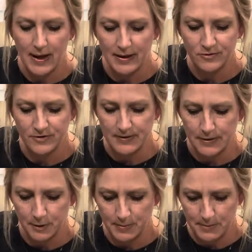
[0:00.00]
to add just a
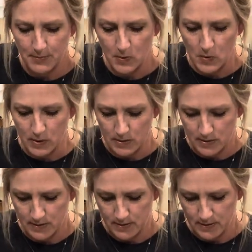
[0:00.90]
little bit more.
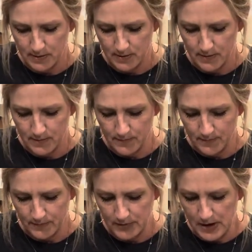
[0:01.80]

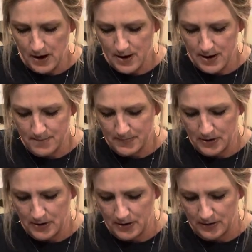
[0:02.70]
Not
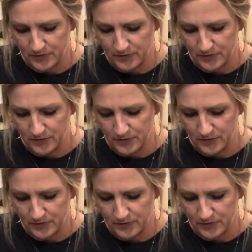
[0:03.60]
much.